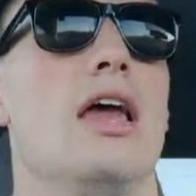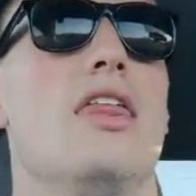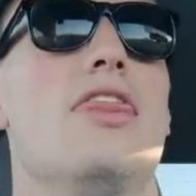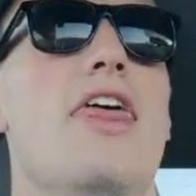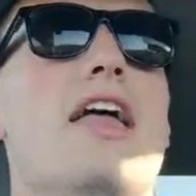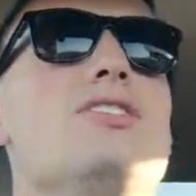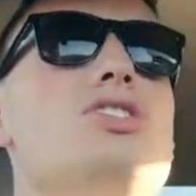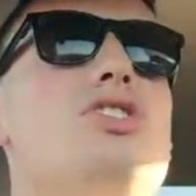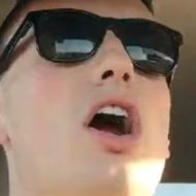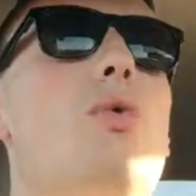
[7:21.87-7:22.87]
then
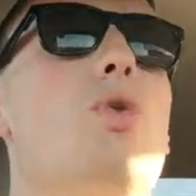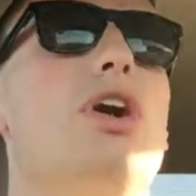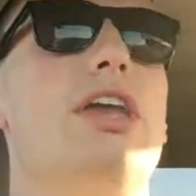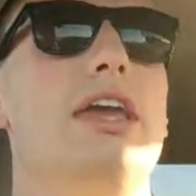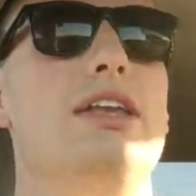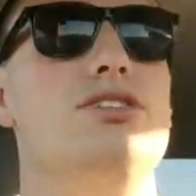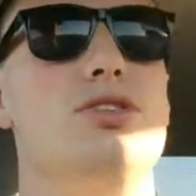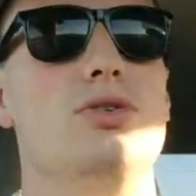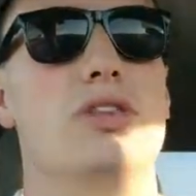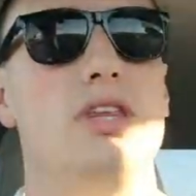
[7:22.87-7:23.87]
start working
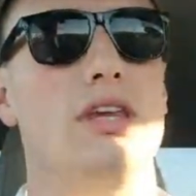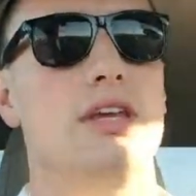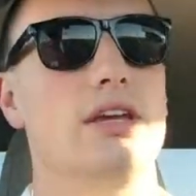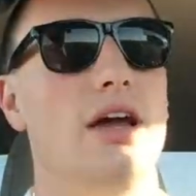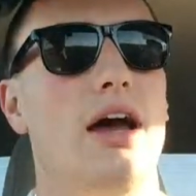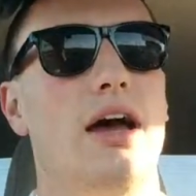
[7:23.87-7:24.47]
into the